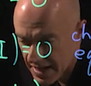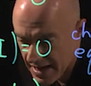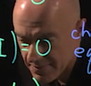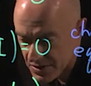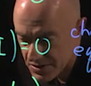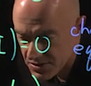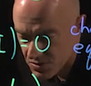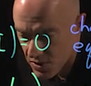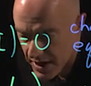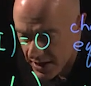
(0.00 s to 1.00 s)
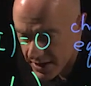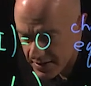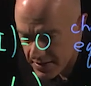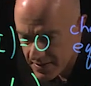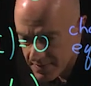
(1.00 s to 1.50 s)
lambda
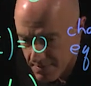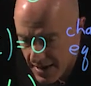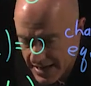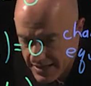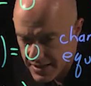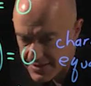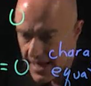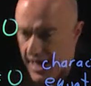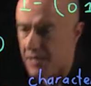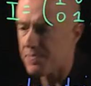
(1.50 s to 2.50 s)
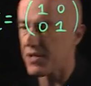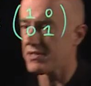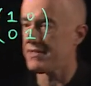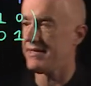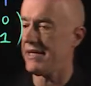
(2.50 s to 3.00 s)
squared minus a
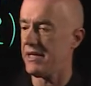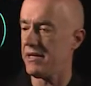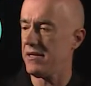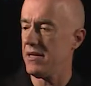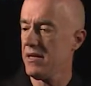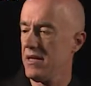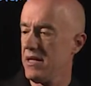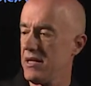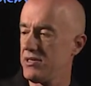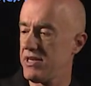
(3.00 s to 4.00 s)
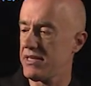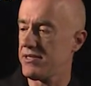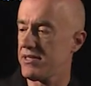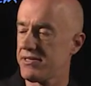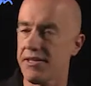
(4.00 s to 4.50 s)
plus d is just
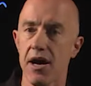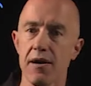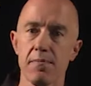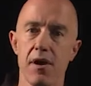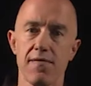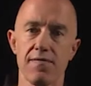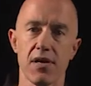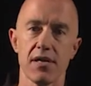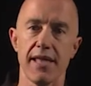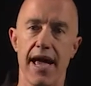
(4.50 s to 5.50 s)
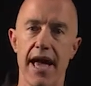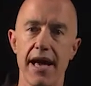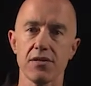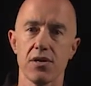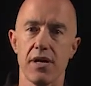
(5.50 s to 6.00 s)
the sum of the
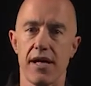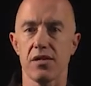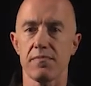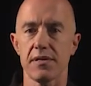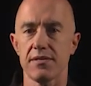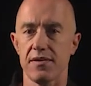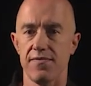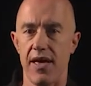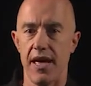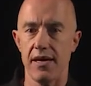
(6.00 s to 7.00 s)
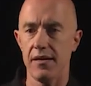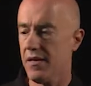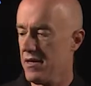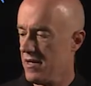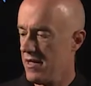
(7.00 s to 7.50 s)
diagonal elements of a.
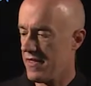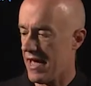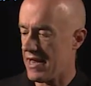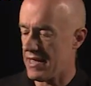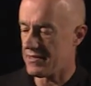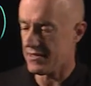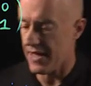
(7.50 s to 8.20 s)
That has a